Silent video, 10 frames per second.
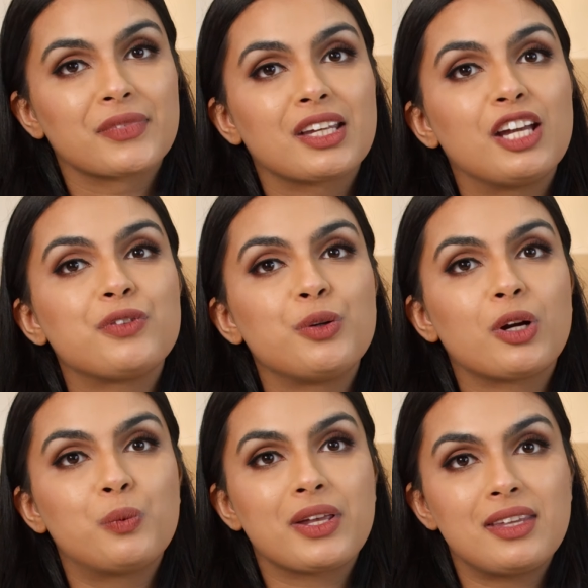If you are
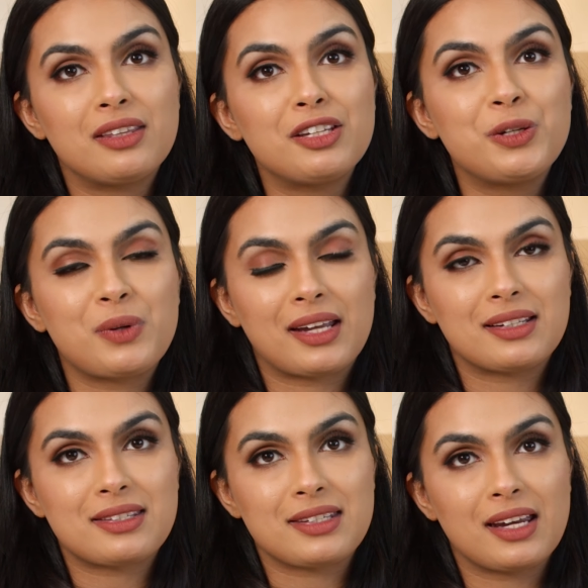within the United
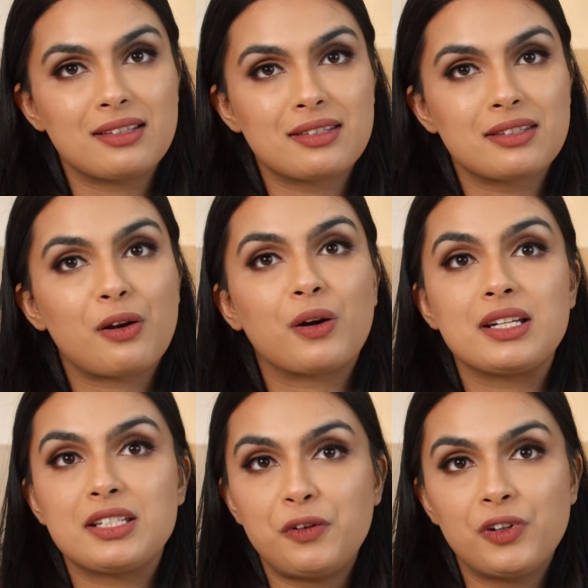States on a
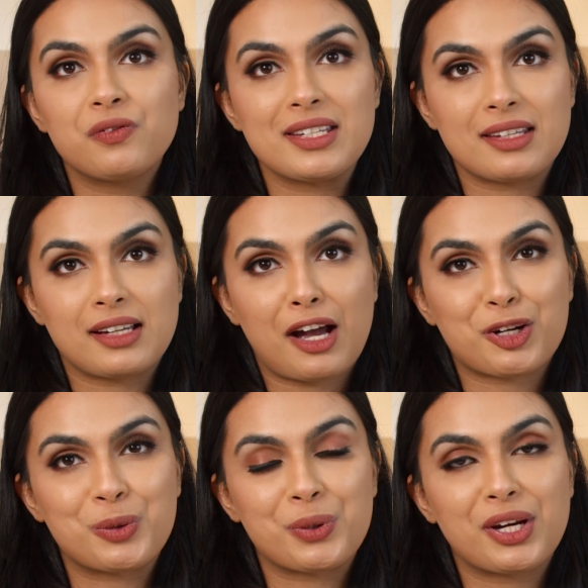different visa
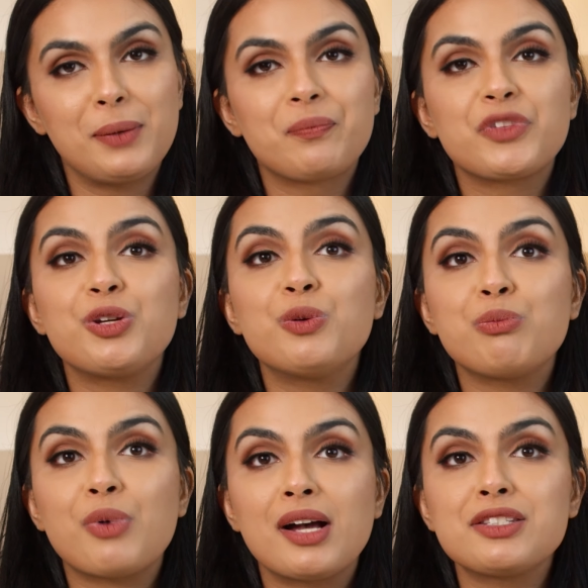category, you
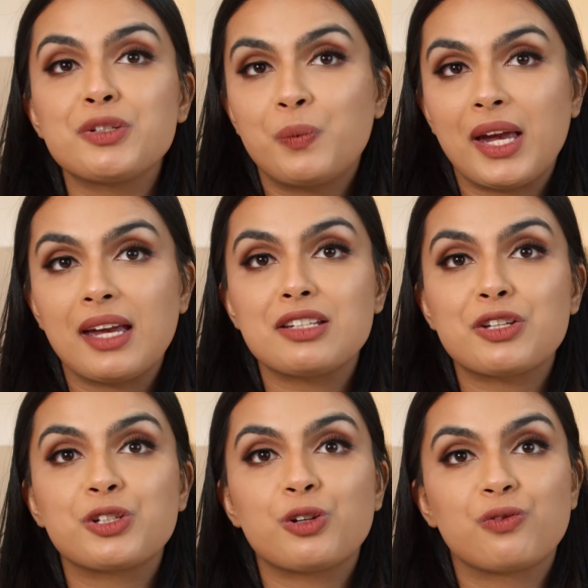must wait
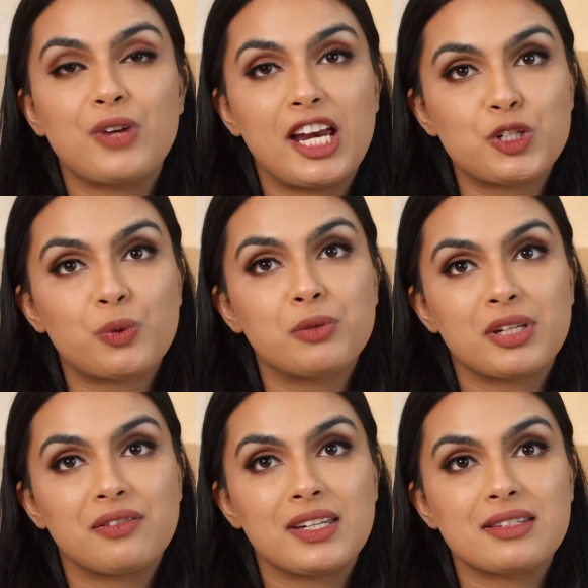until your
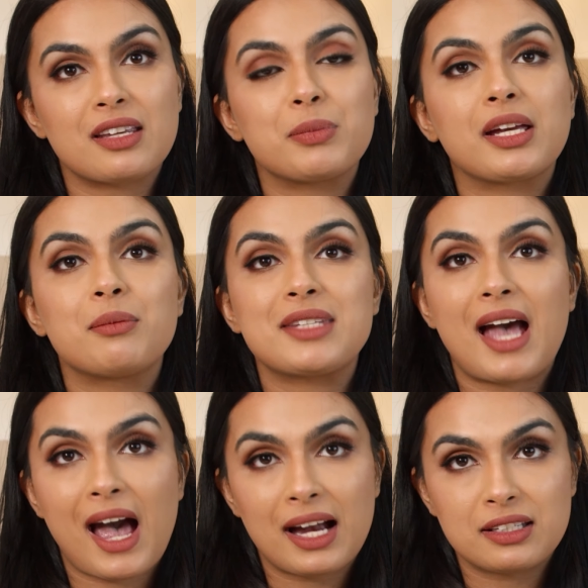H-1B visa becomes
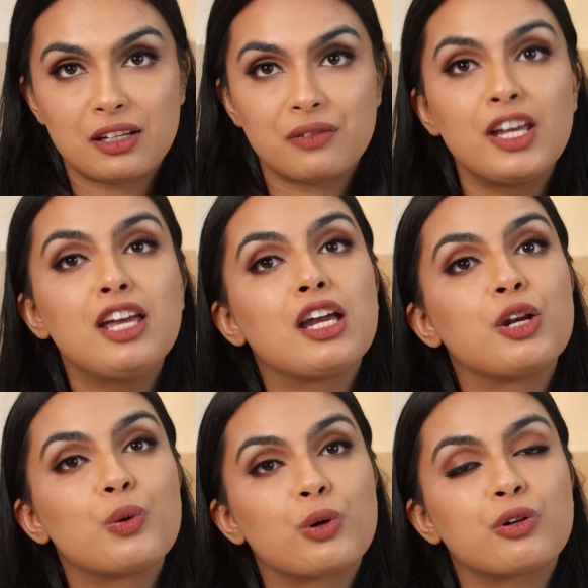active in
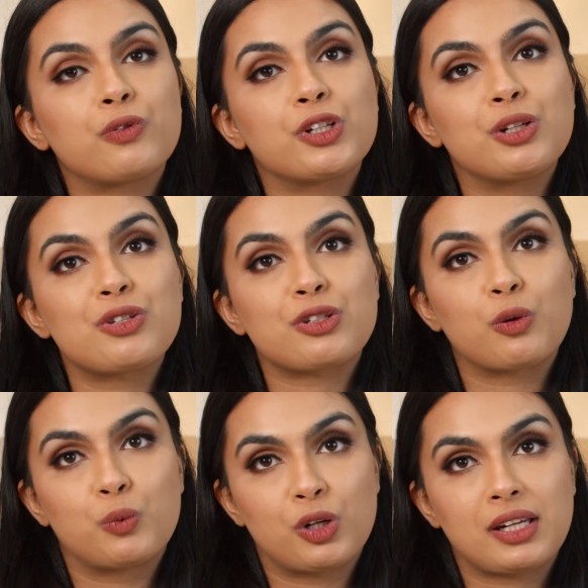order for you to
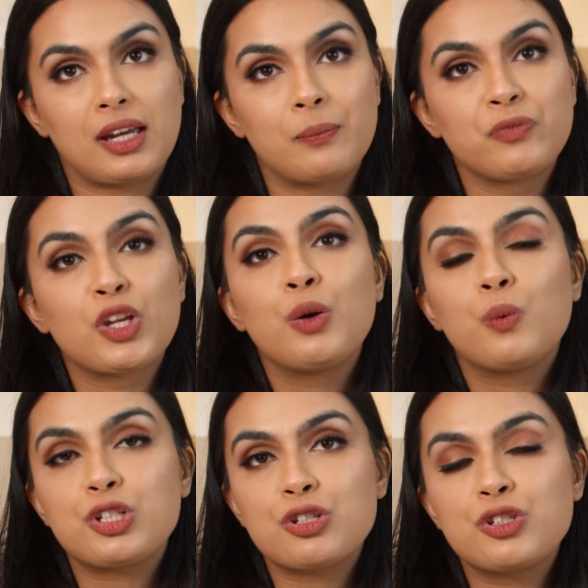start working,
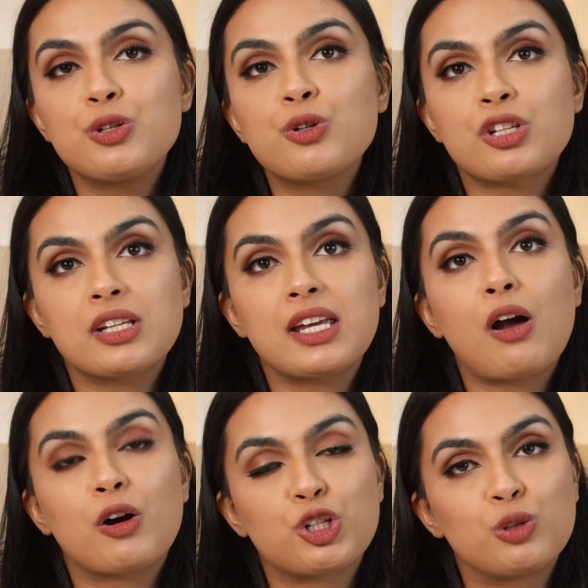which is usually
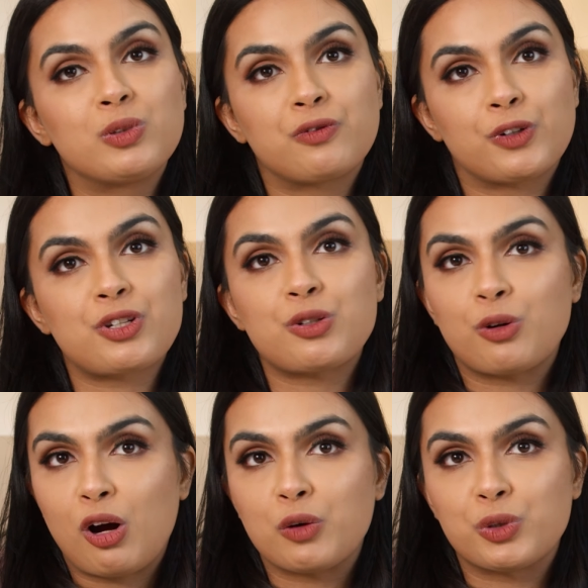October 1st or
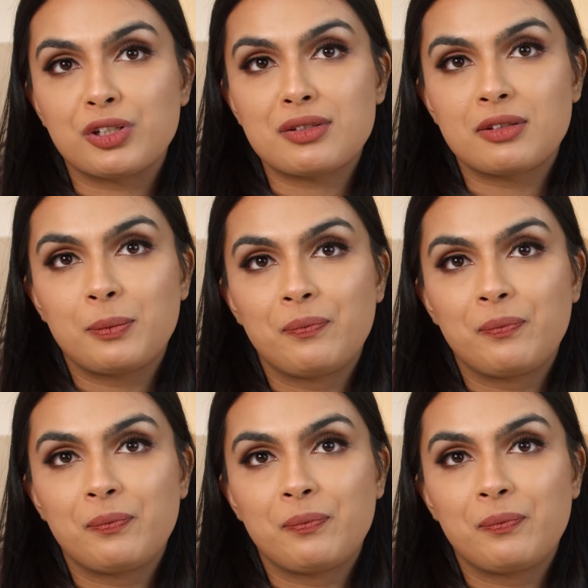onwards.